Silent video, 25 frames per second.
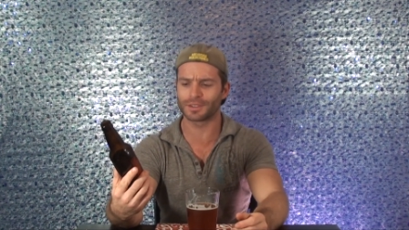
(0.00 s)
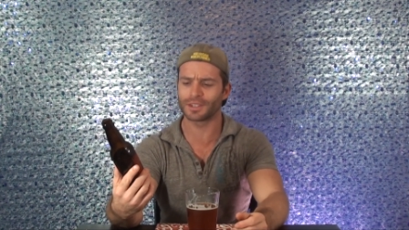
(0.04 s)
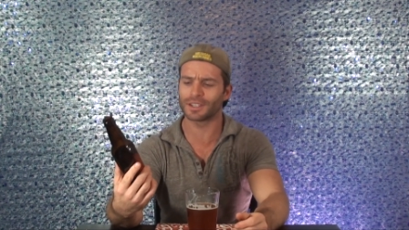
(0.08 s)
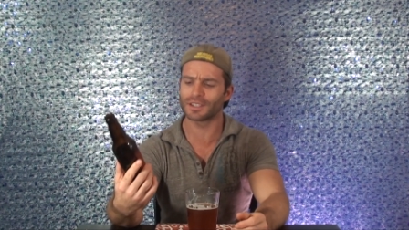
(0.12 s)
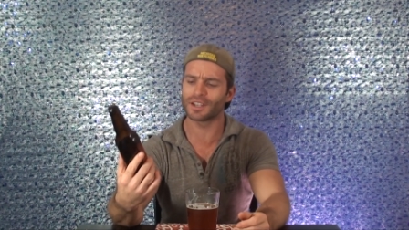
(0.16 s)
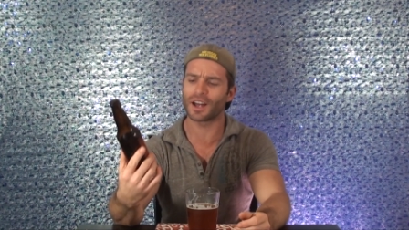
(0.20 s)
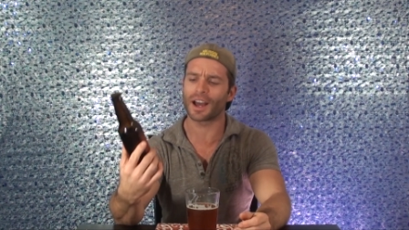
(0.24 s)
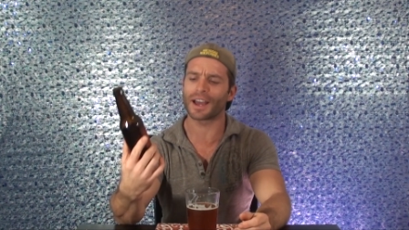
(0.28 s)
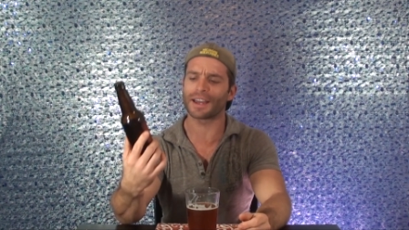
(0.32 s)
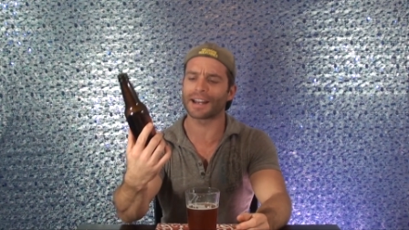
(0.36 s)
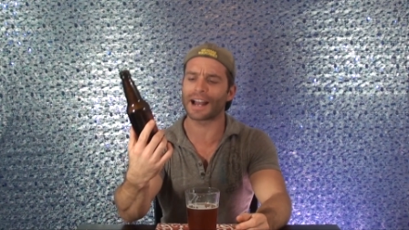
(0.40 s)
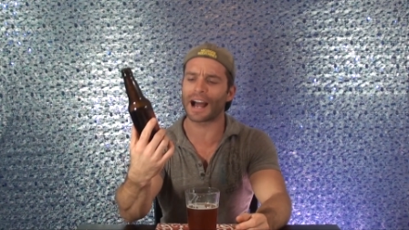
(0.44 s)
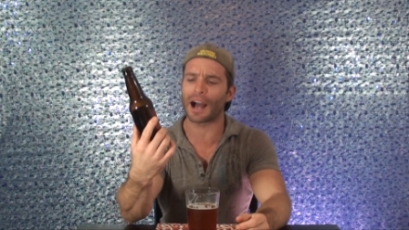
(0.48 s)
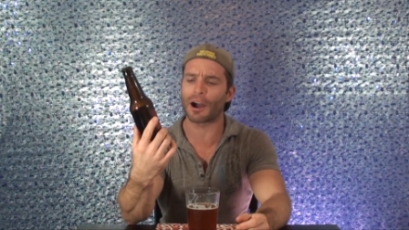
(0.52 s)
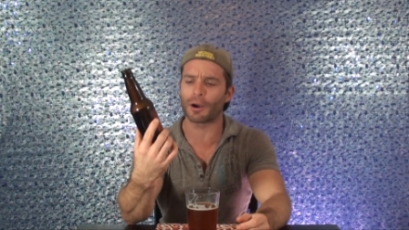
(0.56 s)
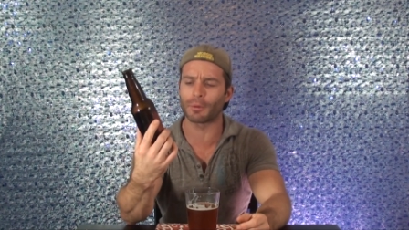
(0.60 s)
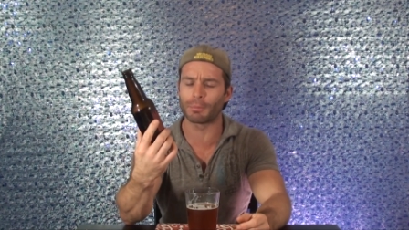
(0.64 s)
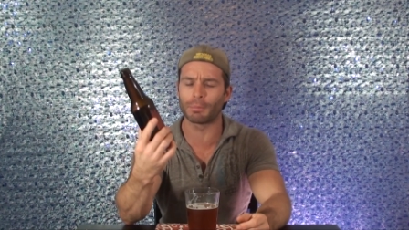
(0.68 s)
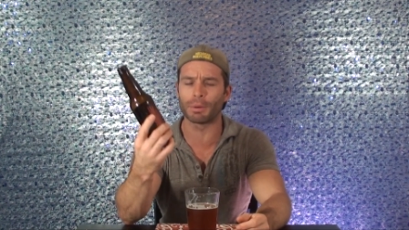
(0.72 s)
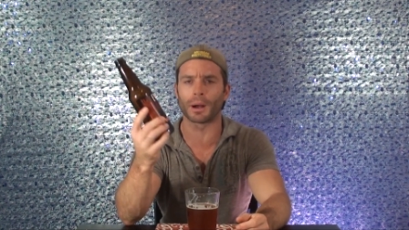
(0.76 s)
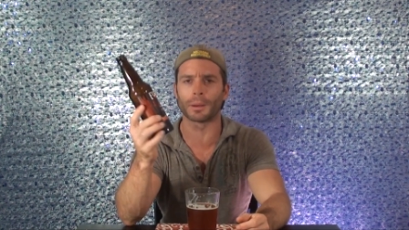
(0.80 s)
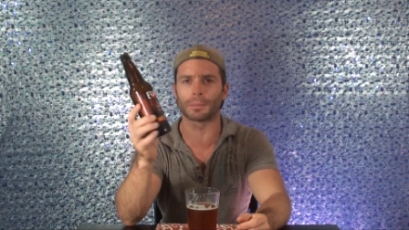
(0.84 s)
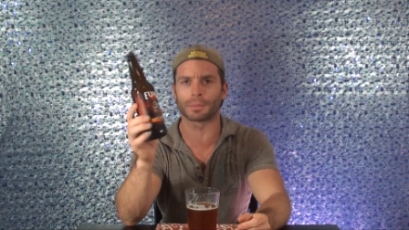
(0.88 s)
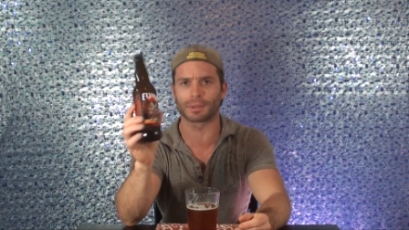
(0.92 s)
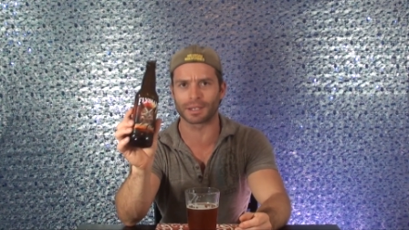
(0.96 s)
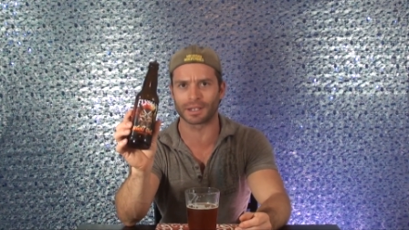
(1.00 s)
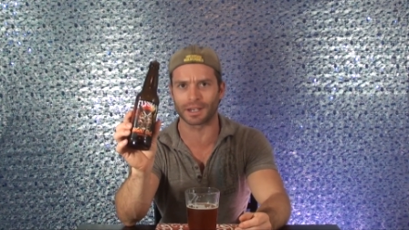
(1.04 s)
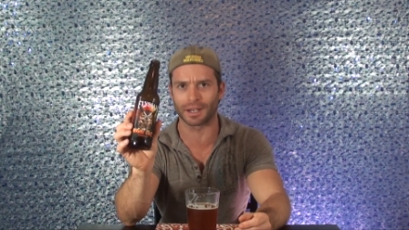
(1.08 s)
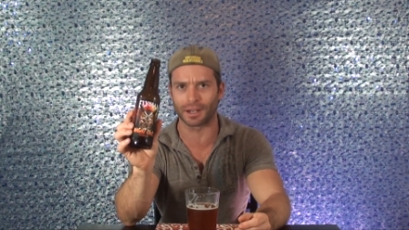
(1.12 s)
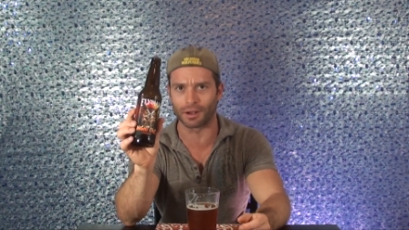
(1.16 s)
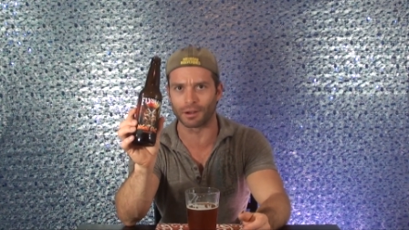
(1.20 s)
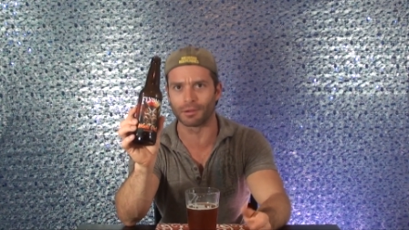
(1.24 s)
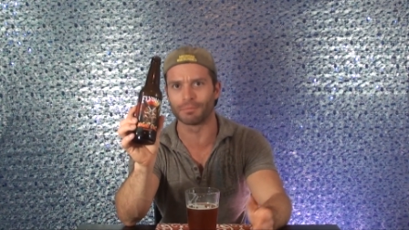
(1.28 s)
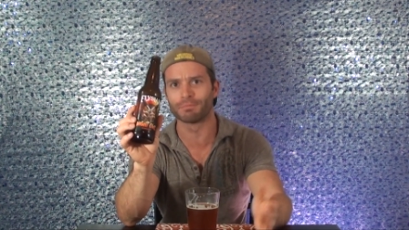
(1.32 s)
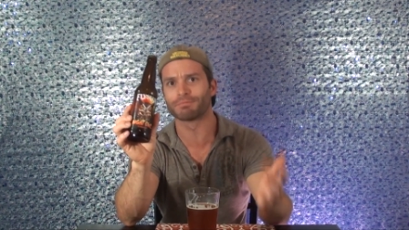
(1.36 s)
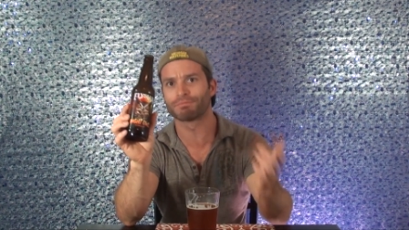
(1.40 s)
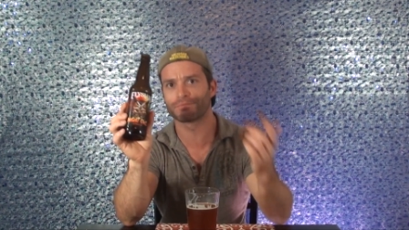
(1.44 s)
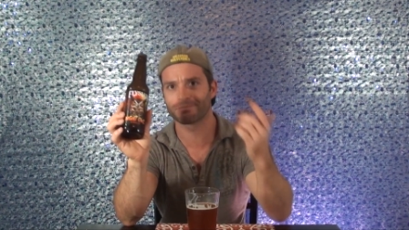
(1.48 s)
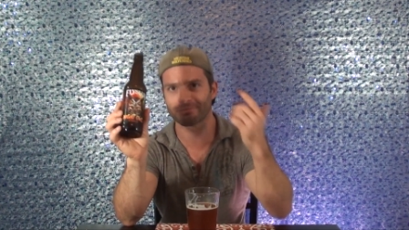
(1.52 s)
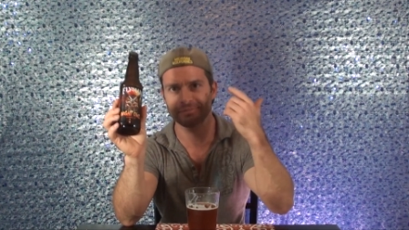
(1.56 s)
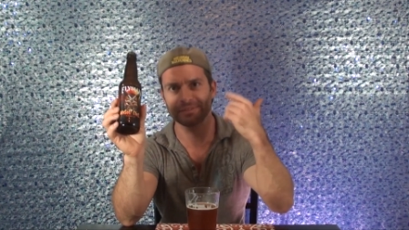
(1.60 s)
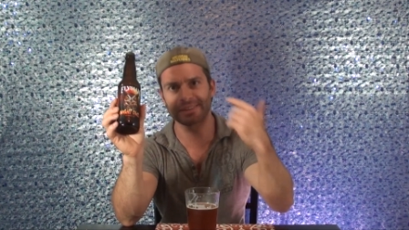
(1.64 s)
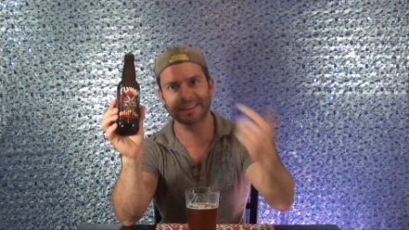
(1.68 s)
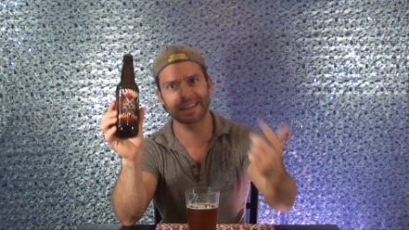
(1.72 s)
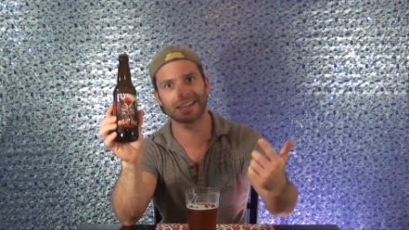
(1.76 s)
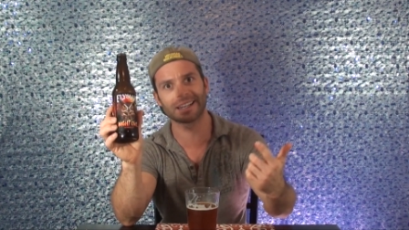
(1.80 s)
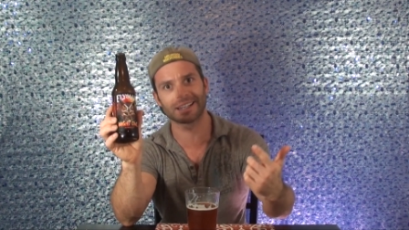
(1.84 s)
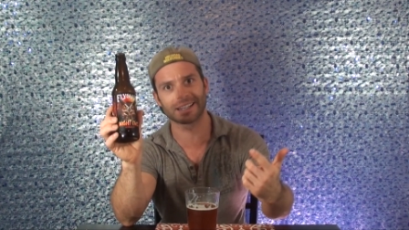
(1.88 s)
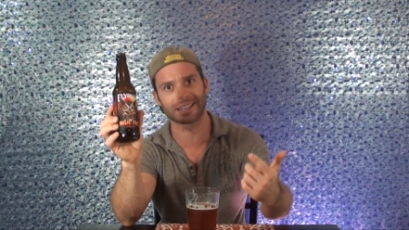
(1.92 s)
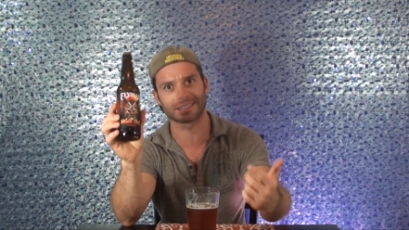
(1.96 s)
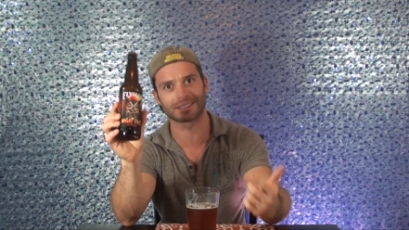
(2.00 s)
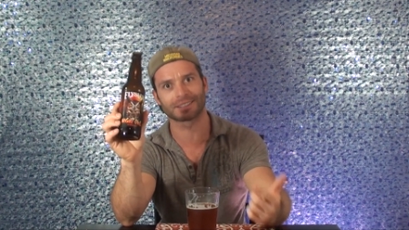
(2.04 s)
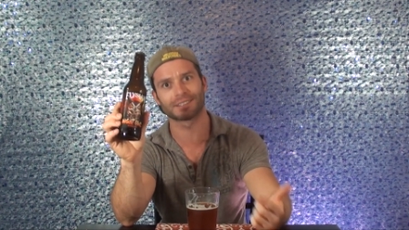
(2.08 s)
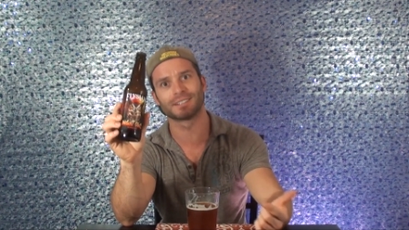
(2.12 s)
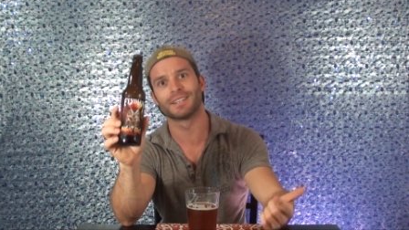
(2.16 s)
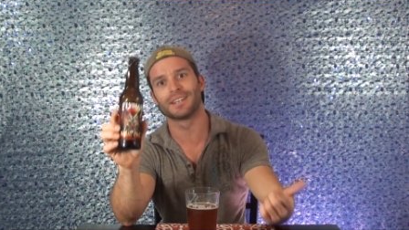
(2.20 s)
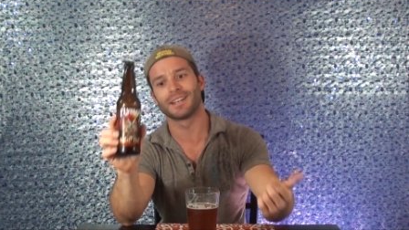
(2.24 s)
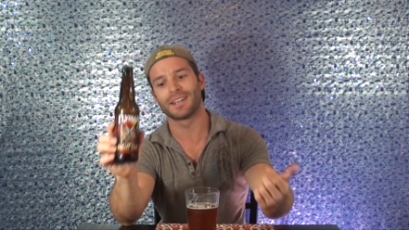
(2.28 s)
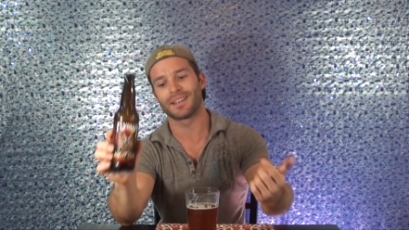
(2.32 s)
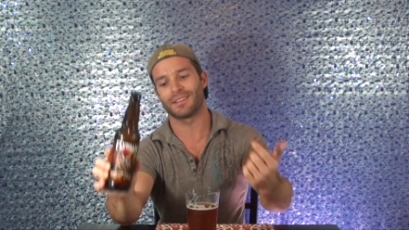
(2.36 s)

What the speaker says: The Night Owl Pumpkin Ale. Get it.